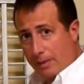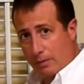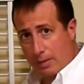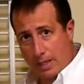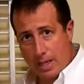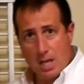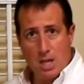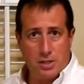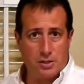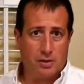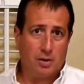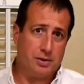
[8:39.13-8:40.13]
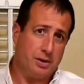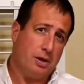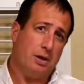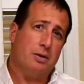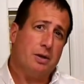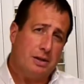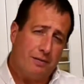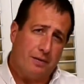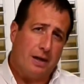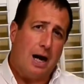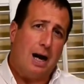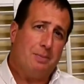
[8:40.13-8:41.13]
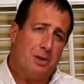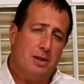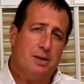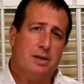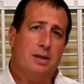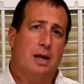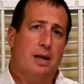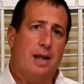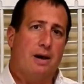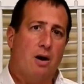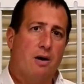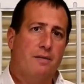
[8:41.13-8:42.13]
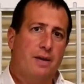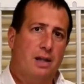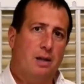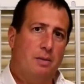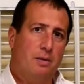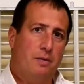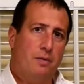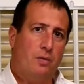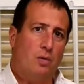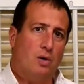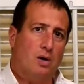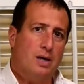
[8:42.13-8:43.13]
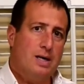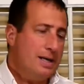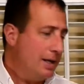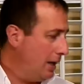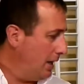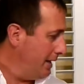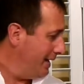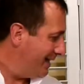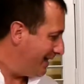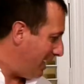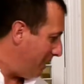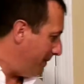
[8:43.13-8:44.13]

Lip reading: Okay, so those are your different options that are available for inside